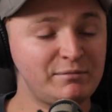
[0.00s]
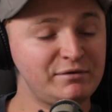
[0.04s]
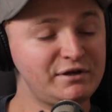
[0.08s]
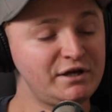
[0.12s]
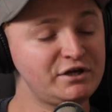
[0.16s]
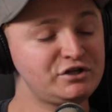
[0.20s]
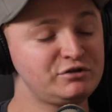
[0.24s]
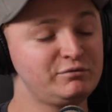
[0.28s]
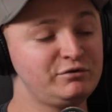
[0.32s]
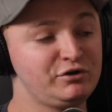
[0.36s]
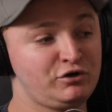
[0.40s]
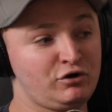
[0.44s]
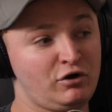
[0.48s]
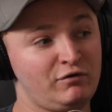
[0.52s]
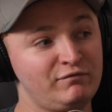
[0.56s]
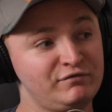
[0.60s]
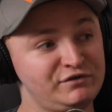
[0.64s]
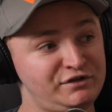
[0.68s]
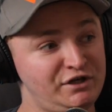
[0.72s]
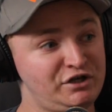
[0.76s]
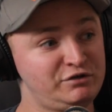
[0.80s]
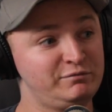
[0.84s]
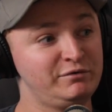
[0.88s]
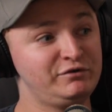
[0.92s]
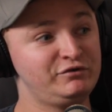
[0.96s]
maybe the issue with the
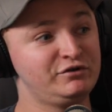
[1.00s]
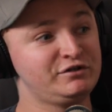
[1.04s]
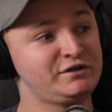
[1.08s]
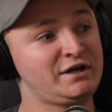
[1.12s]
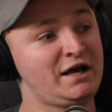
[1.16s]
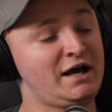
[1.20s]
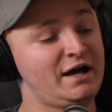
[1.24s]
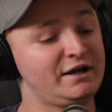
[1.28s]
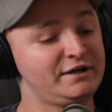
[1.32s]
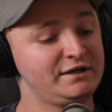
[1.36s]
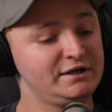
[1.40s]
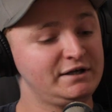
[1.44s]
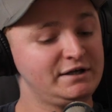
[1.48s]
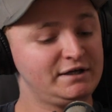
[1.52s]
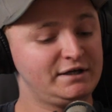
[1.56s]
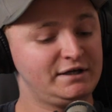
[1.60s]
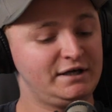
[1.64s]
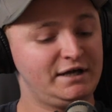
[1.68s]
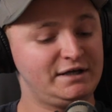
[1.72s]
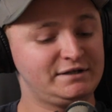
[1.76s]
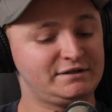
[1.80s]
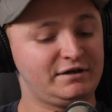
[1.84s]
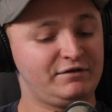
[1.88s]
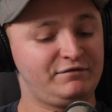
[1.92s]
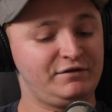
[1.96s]
conversation we just had,
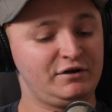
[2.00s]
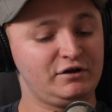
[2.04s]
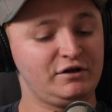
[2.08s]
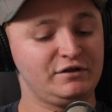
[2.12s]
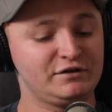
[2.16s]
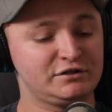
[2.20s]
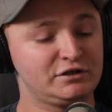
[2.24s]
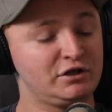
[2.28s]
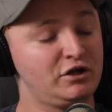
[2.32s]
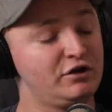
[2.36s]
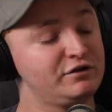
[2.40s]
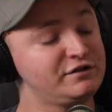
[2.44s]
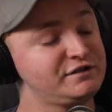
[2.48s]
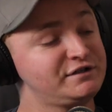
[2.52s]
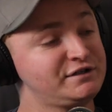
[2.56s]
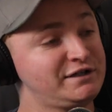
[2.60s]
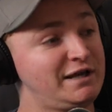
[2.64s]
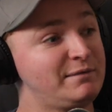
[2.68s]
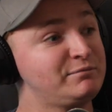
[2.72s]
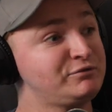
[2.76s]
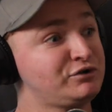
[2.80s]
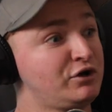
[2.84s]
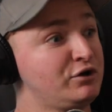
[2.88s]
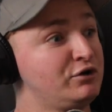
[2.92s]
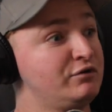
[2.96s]
is I feel like there's a lot
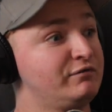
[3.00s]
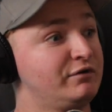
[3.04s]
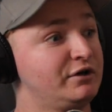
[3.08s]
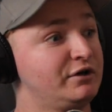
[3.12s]
skipped